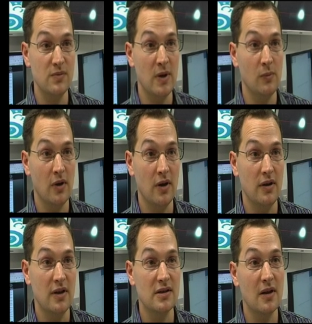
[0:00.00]

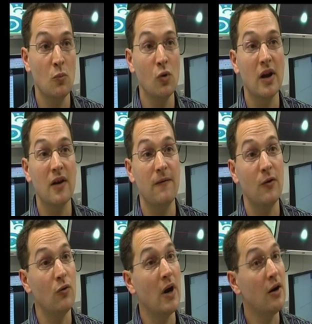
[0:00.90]
beamline. It's more like a
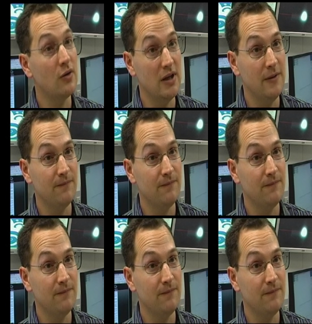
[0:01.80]
Ferrari.